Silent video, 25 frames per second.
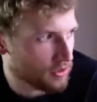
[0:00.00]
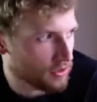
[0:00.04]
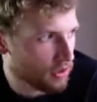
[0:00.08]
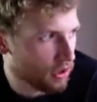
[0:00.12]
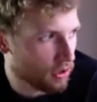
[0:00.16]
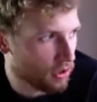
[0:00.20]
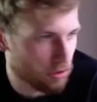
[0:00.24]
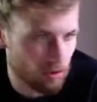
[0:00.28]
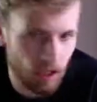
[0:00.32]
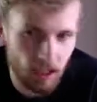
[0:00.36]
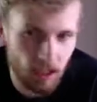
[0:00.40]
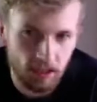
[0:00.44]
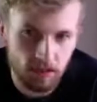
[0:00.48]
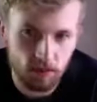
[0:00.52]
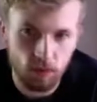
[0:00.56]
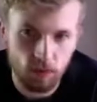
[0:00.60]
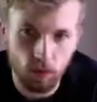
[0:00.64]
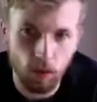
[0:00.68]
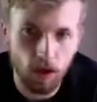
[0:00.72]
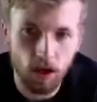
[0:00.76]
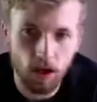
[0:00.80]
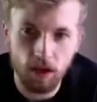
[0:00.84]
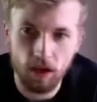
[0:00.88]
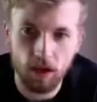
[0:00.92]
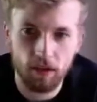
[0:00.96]
no less
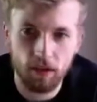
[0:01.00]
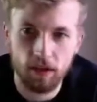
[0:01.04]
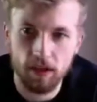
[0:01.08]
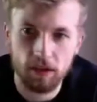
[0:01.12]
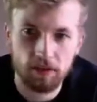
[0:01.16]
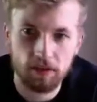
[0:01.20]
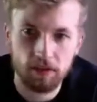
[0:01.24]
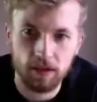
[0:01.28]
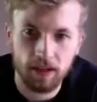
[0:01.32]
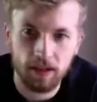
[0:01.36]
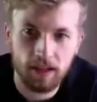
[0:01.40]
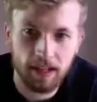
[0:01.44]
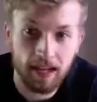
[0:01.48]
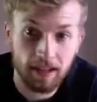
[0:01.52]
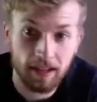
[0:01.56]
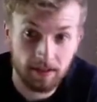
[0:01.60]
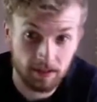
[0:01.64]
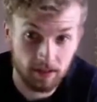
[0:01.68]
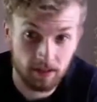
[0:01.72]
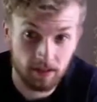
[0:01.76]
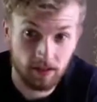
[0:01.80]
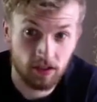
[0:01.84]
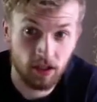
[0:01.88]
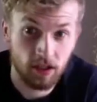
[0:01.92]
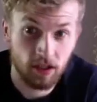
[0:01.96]
work or anything like that,
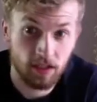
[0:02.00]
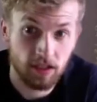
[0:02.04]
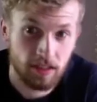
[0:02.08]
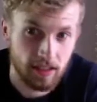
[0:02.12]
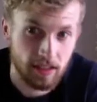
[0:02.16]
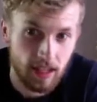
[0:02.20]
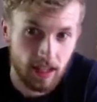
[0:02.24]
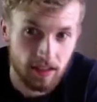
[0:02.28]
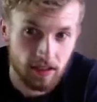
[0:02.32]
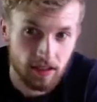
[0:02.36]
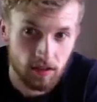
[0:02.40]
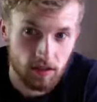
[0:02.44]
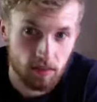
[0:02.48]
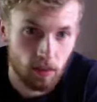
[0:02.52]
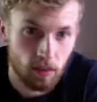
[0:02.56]
certainly to get to the